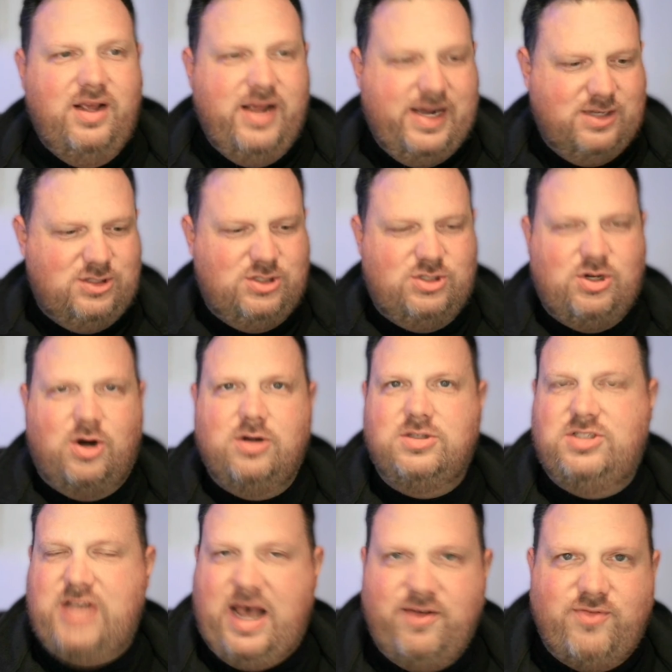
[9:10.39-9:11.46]
has Star
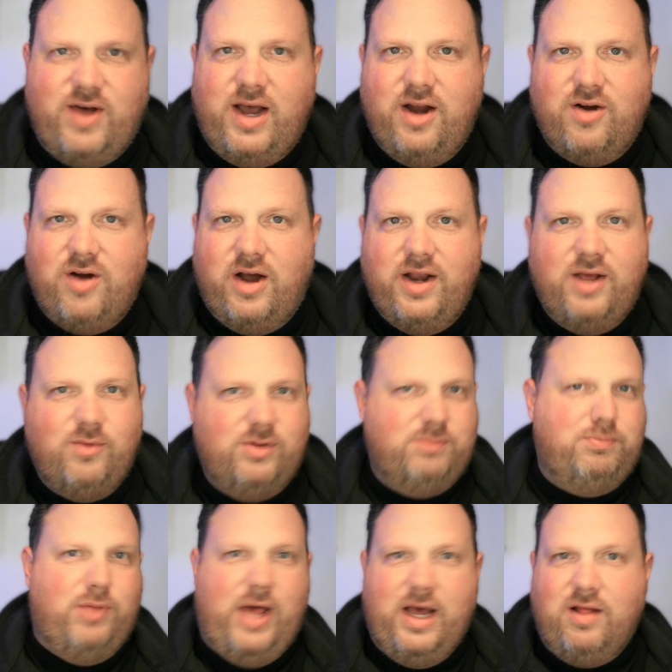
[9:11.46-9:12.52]
Sapphire on it with
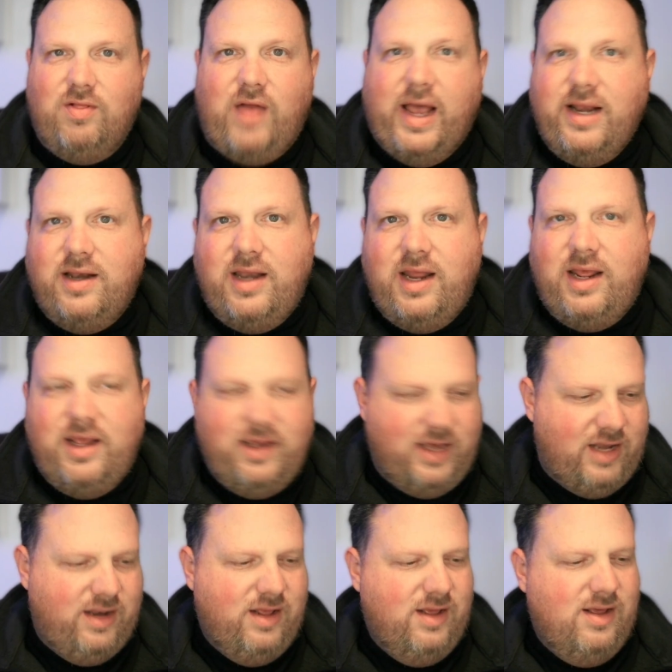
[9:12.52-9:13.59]
Black Lightning
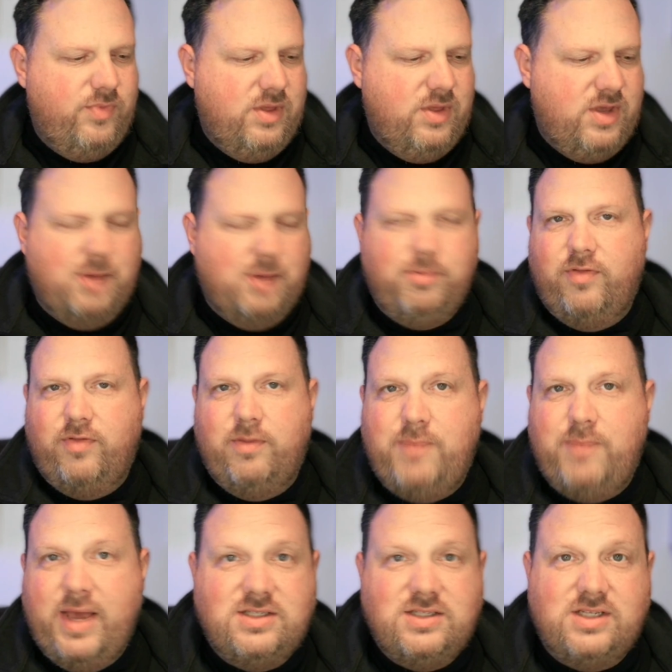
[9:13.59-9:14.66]
and a couple of the
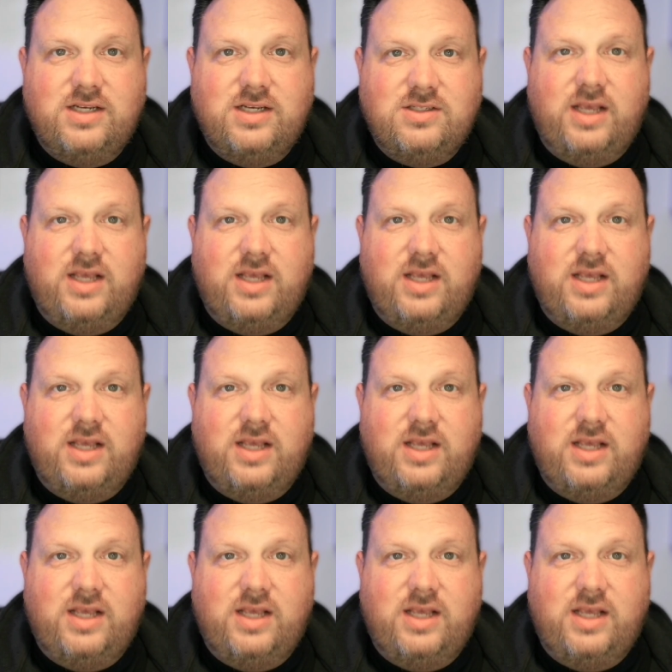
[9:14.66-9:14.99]
basics.